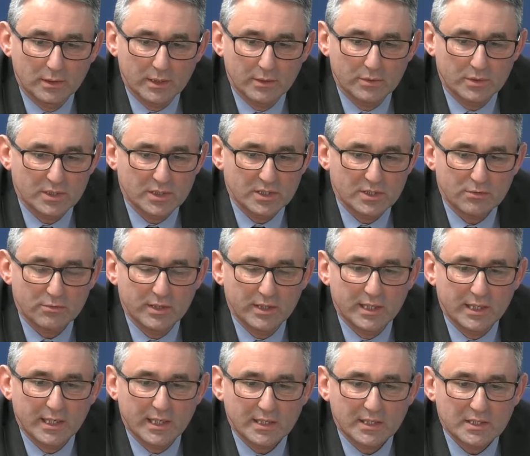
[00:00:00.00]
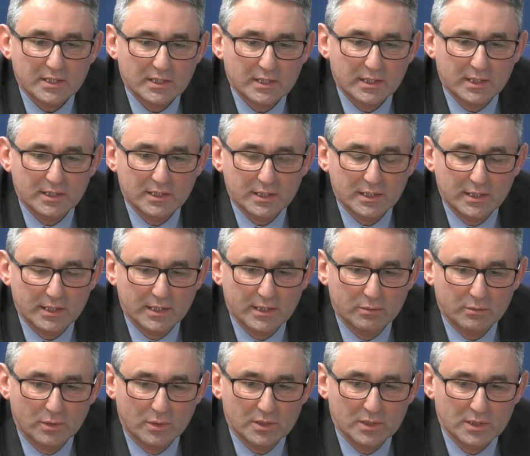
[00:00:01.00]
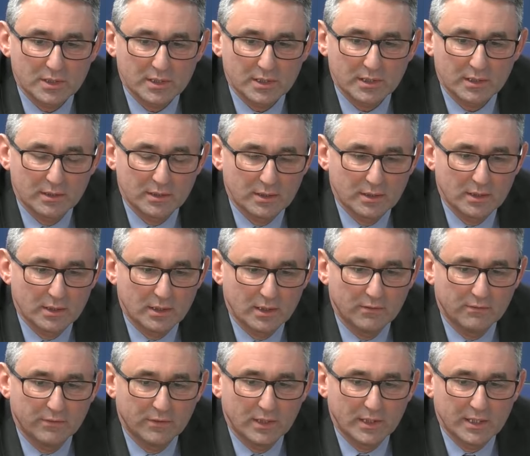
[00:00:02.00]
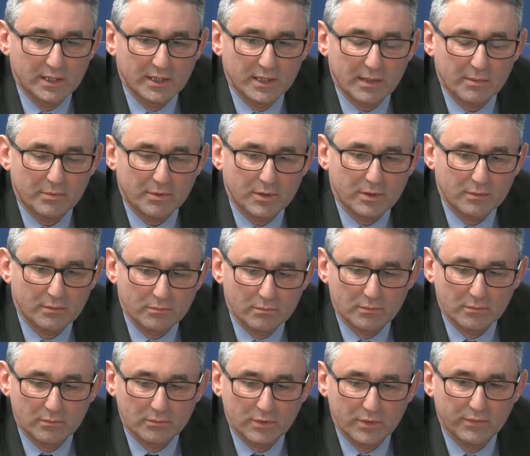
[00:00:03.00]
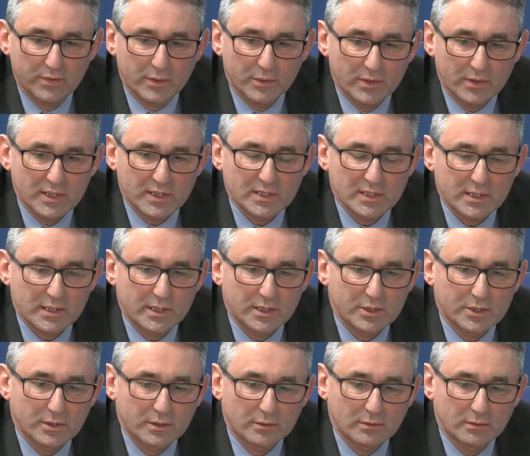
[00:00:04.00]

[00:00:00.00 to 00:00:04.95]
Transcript: It was a screening exercise. It wasn't a full in-depth review at this stage.